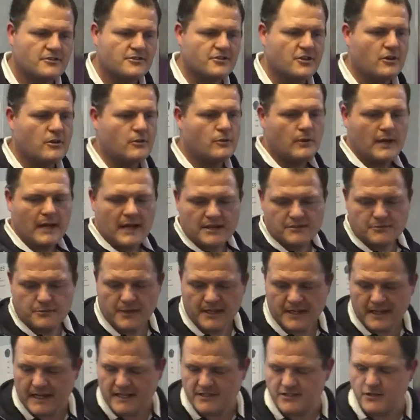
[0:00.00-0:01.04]
So as
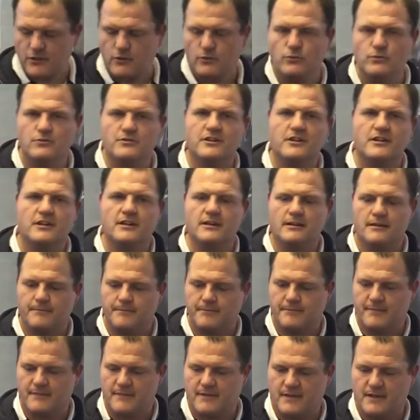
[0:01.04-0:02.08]
we get older,
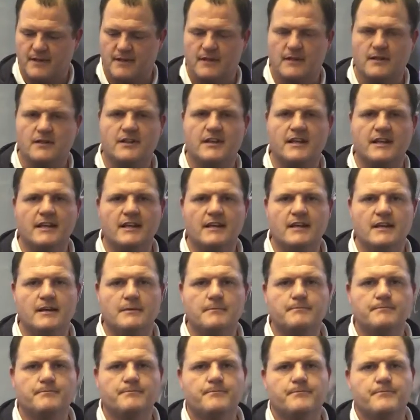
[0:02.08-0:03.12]

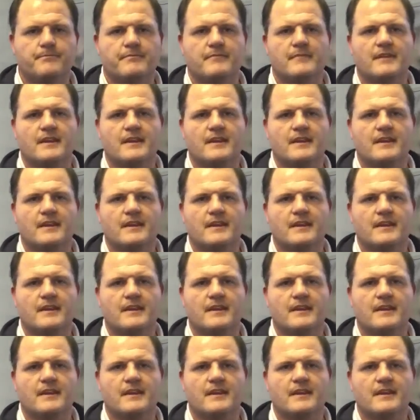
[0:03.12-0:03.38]
the